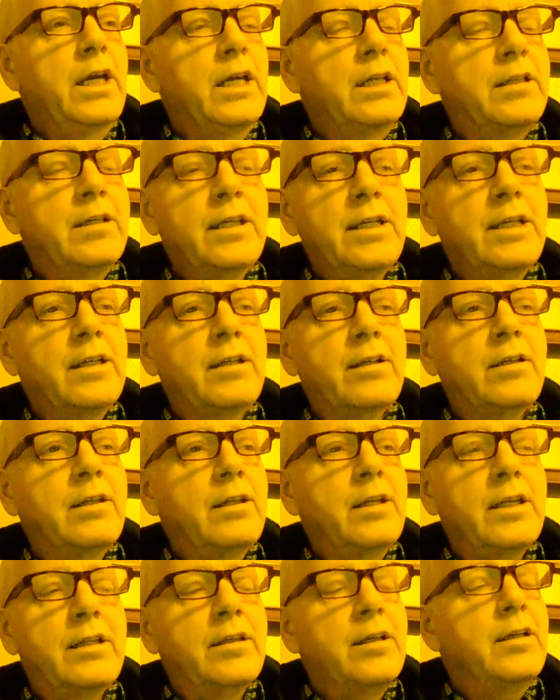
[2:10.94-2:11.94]
It
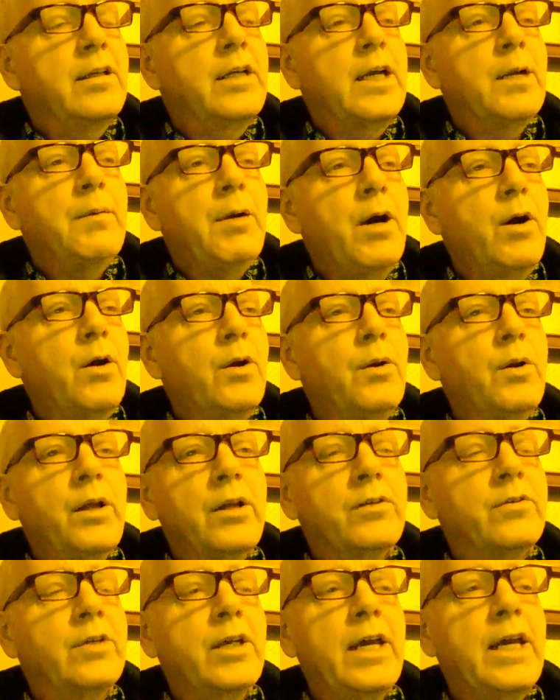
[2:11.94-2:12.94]
didn't come out
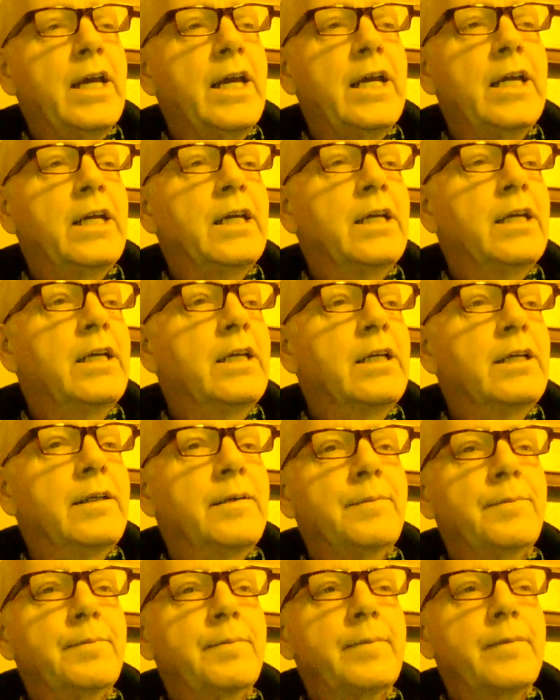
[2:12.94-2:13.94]
and say
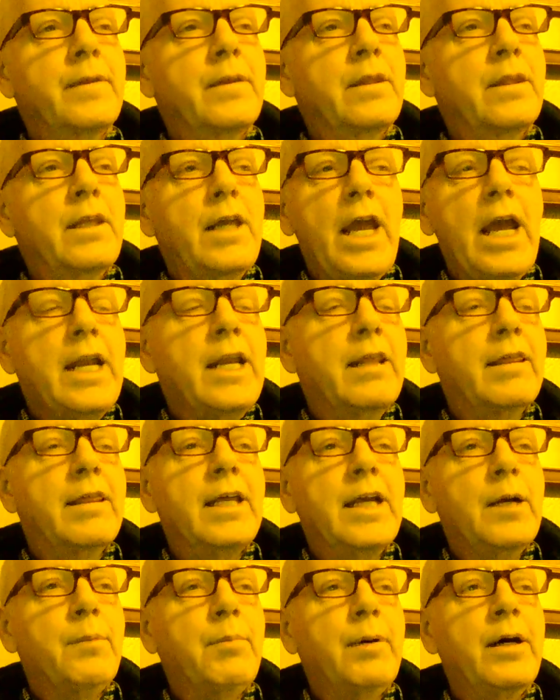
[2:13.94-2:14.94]

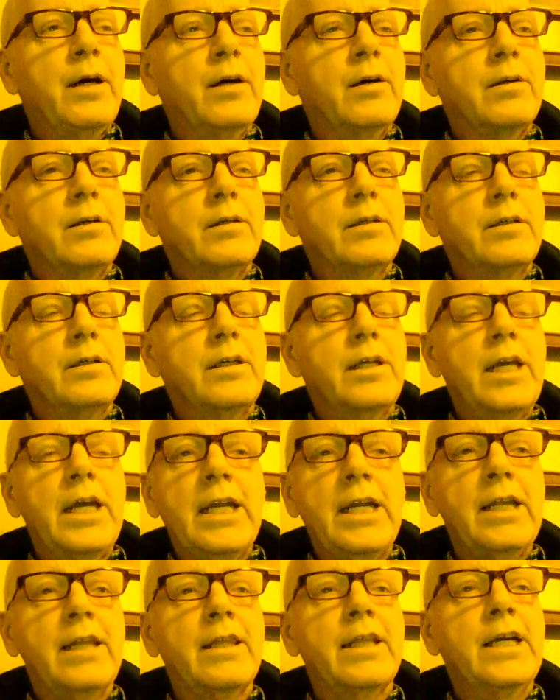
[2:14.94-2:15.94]
anything about
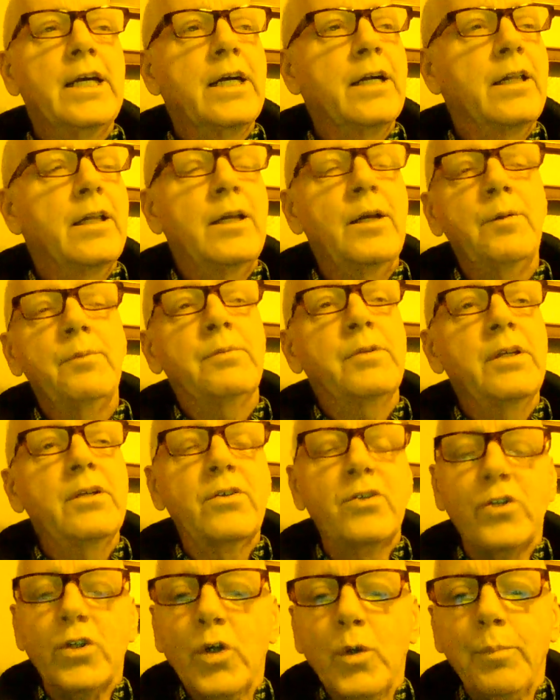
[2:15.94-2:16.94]
anything. It said
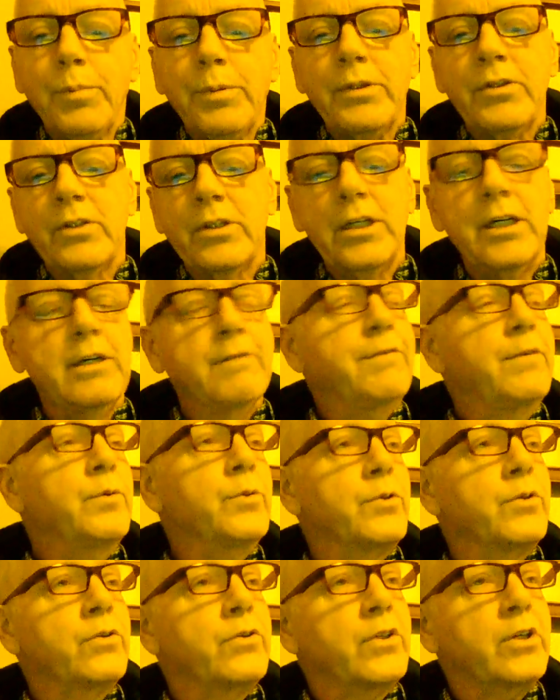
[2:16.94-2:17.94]
stupid stuff. It
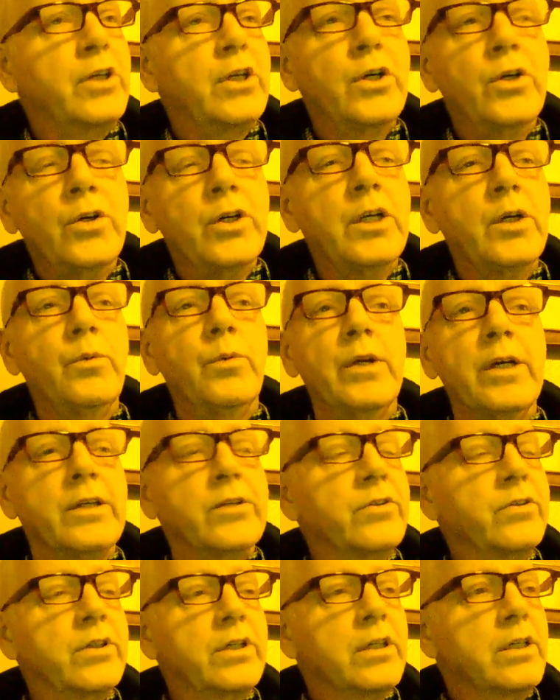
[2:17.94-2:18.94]
was a security
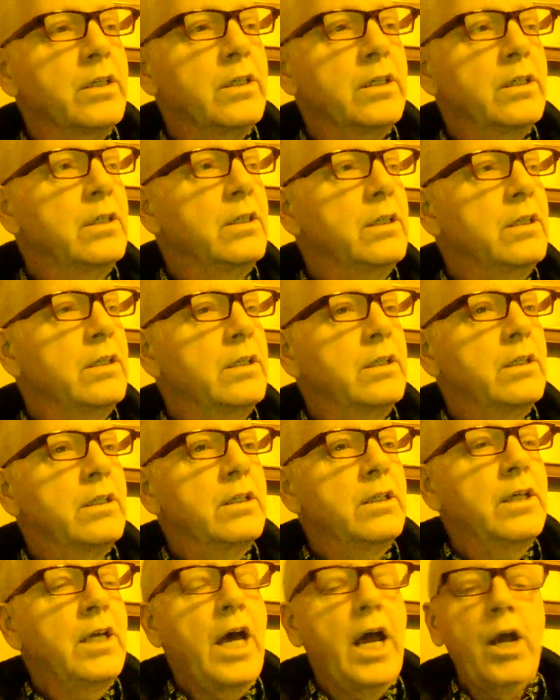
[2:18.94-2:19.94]
risk.
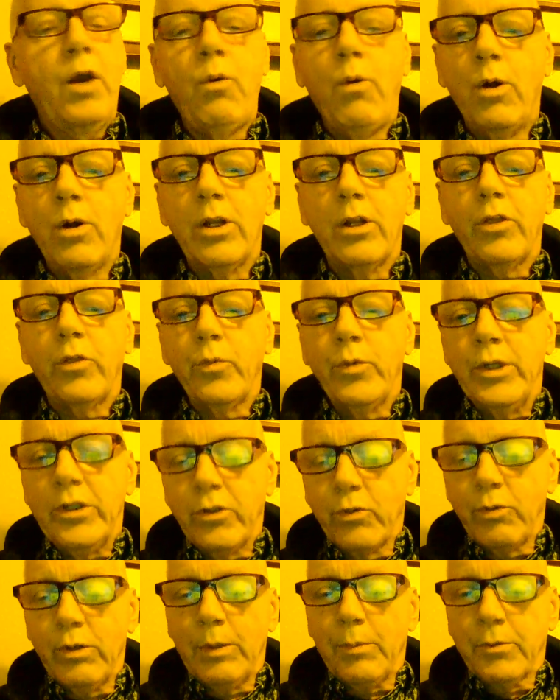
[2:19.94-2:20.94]
I quoted three
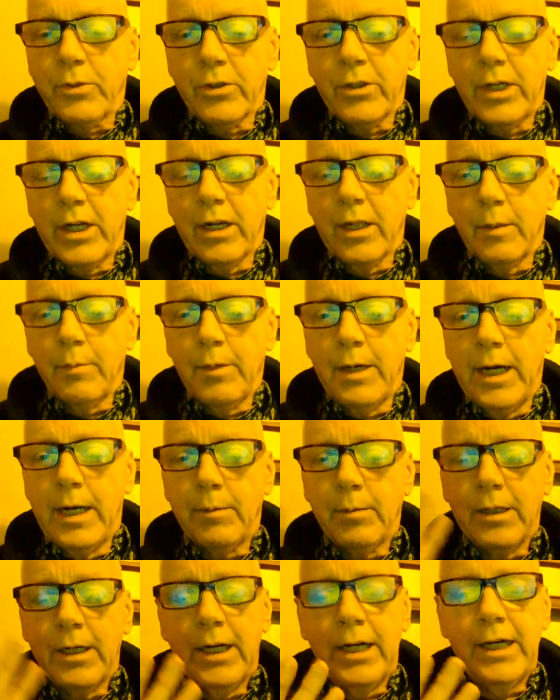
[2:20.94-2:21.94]
scriptures out of the
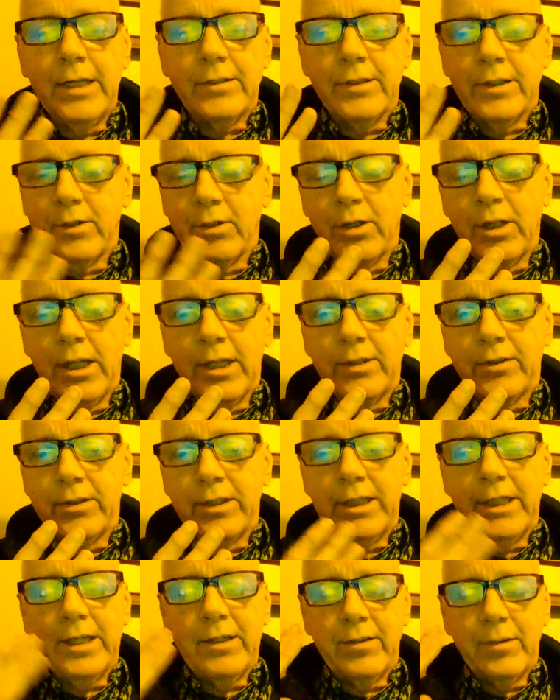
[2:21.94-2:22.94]
Bible, guys. That's all I
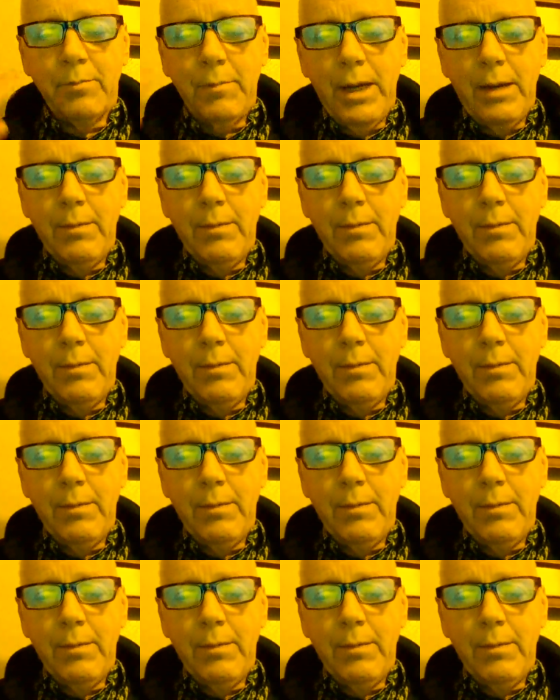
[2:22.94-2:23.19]
said. I said,